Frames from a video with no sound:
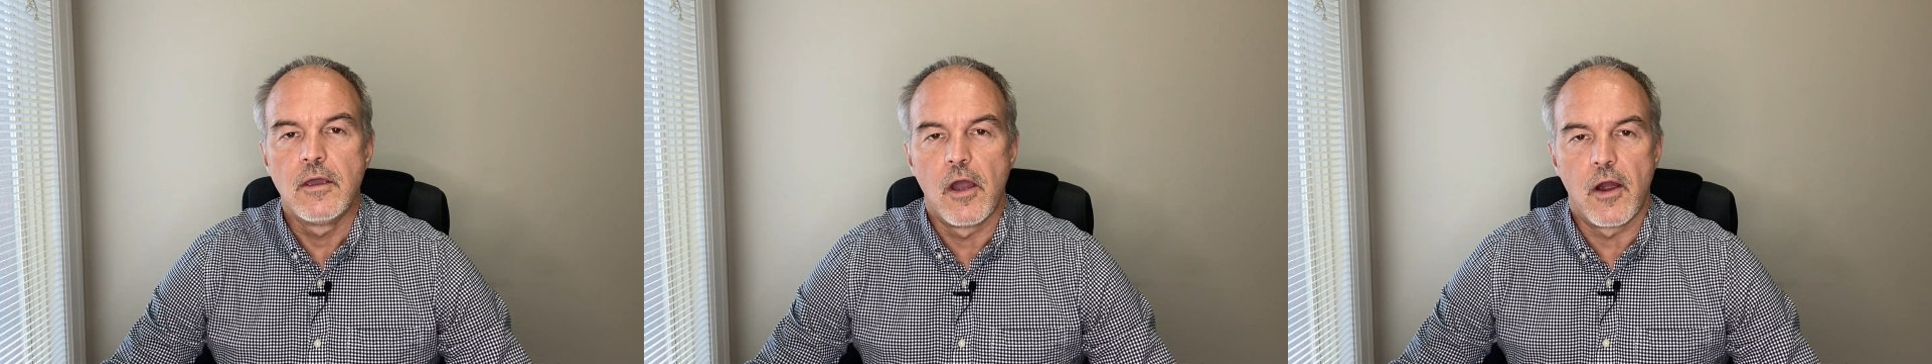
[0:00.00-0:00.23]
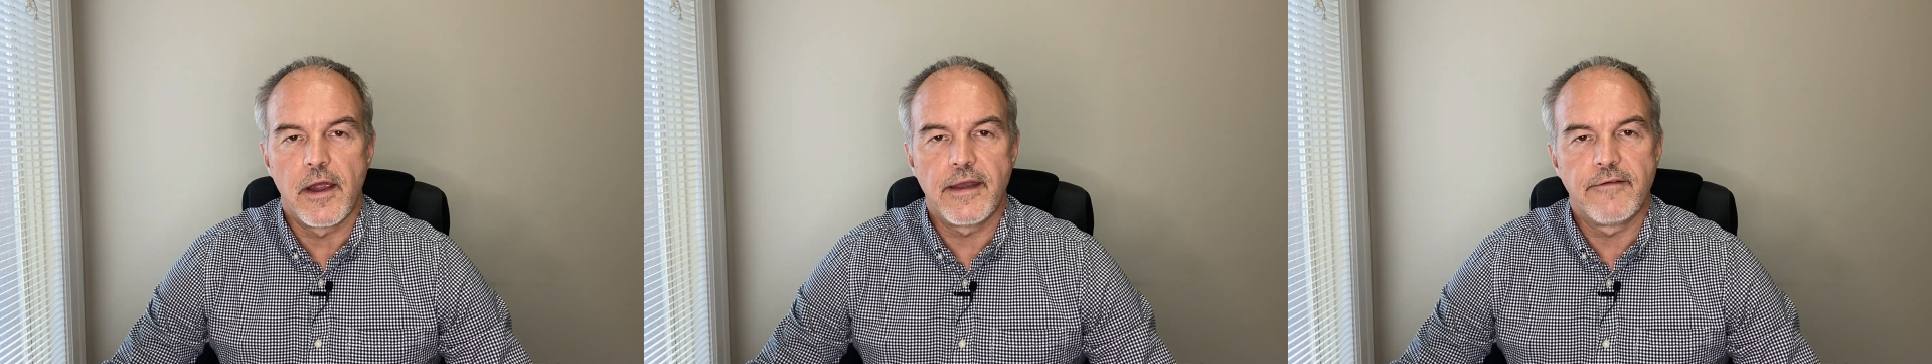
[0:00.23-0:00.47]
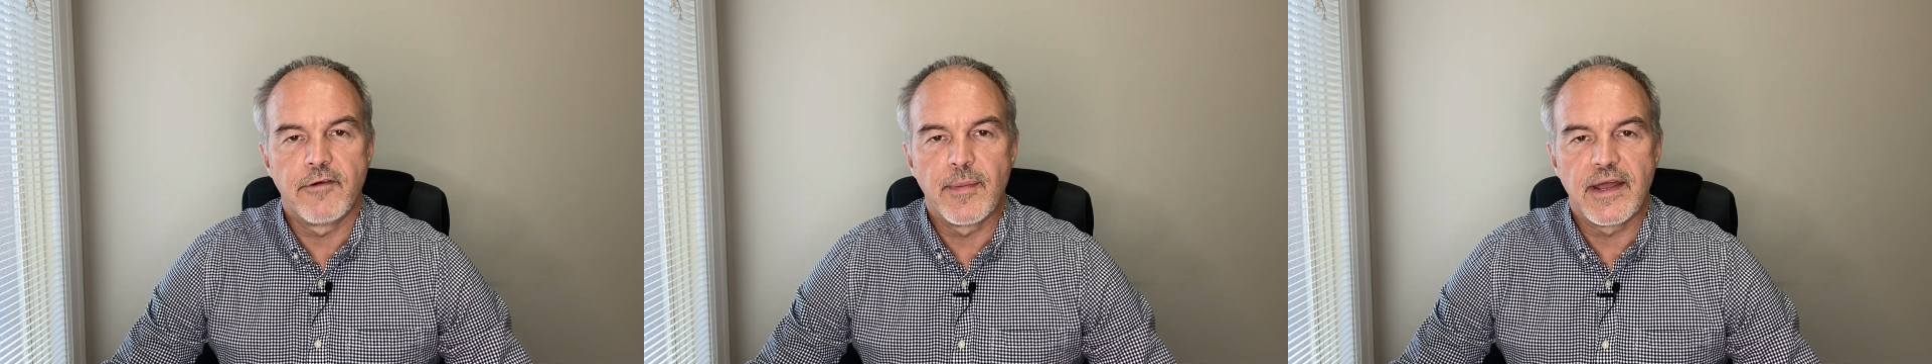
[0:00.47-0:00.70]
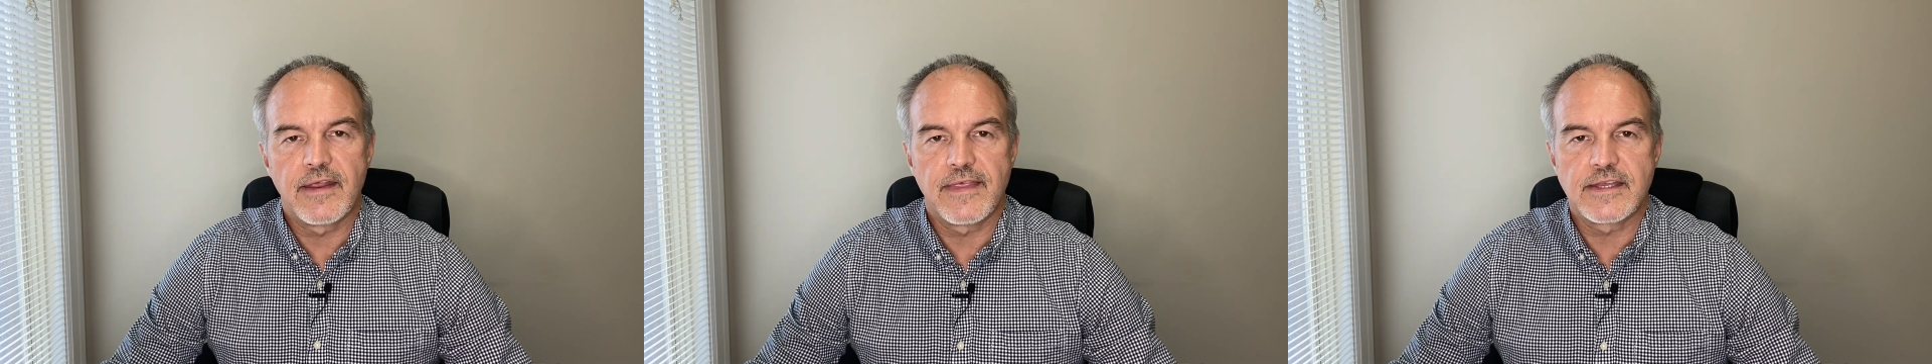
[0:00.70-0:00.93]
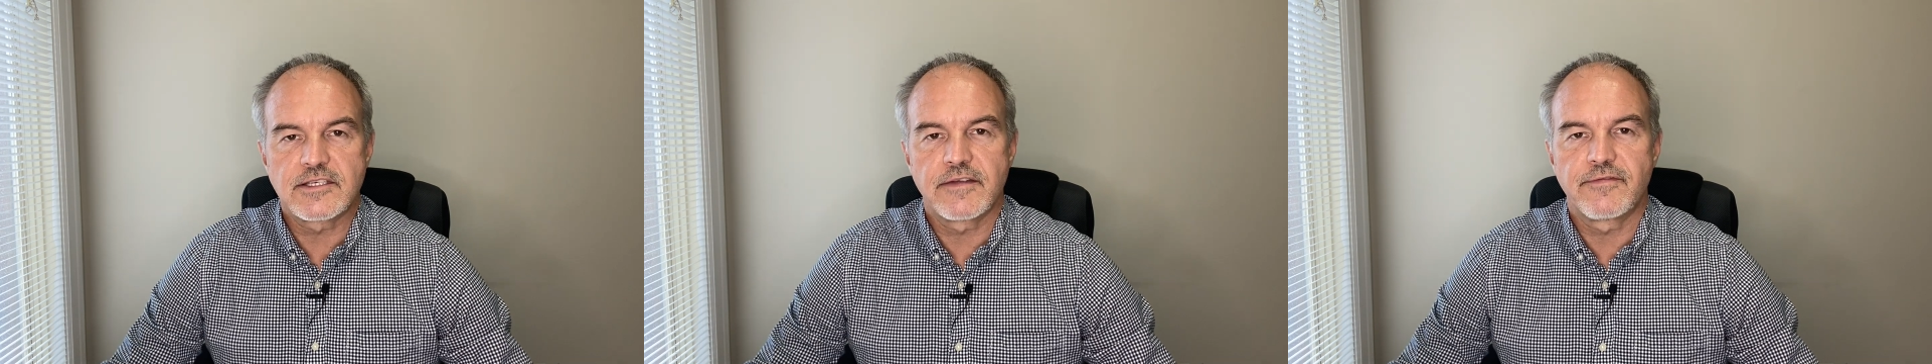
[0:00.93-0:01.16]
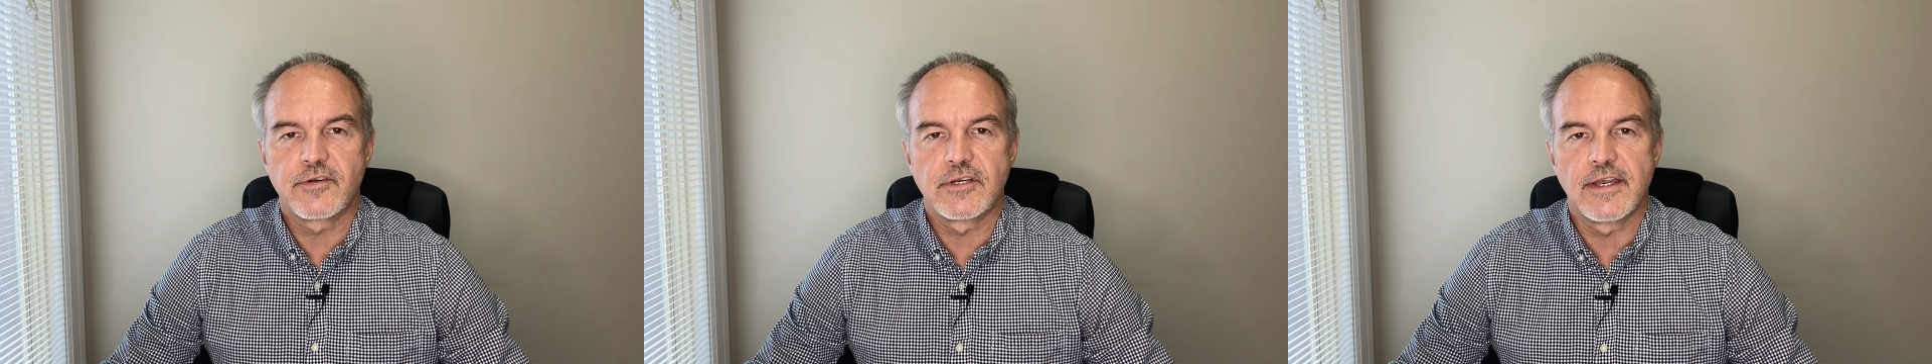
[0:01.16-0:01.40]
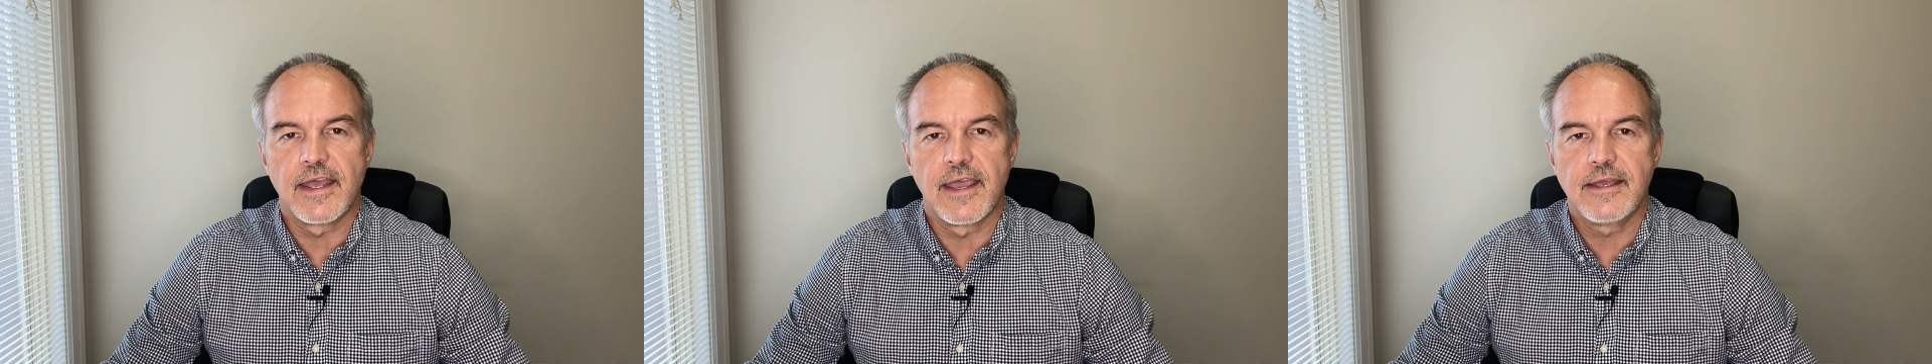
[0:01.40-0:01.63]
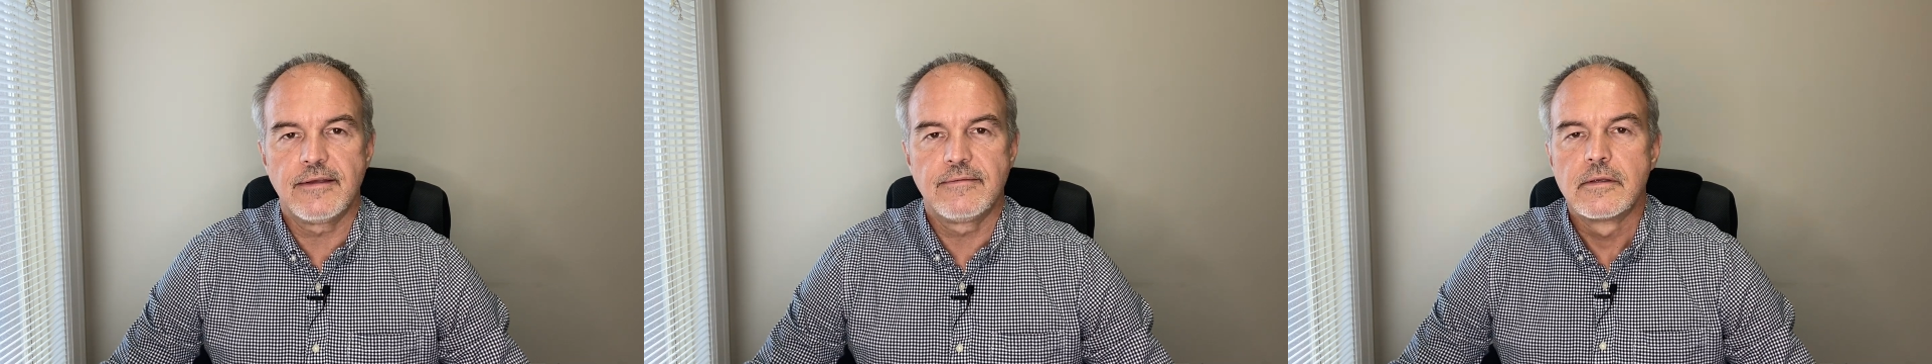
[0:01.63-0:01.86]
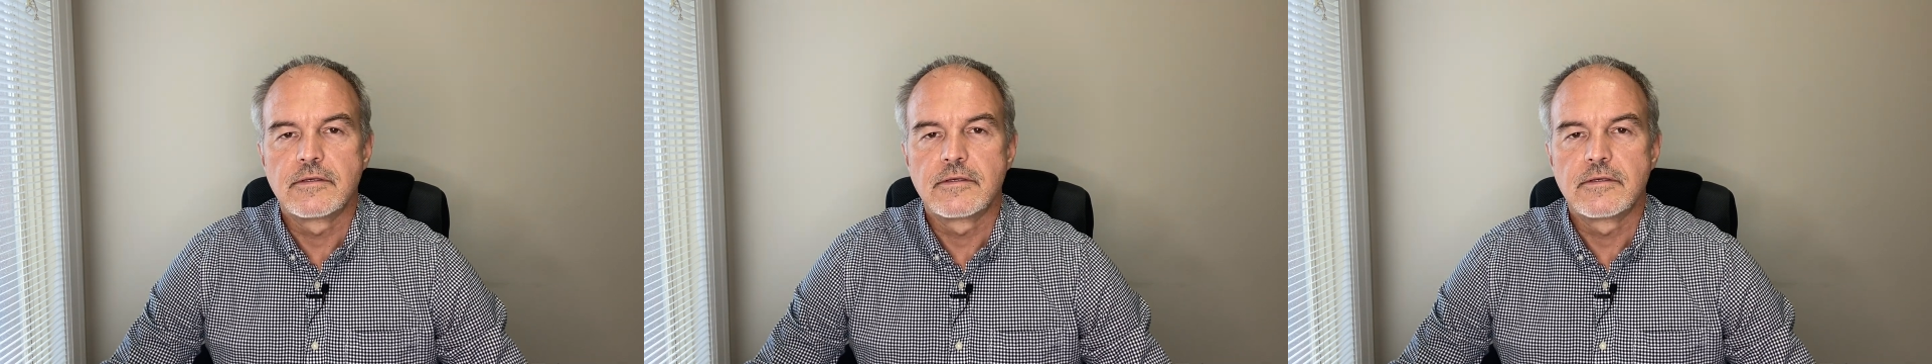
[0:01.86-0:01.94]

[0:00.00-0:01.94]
All right, everybody, that's it for today.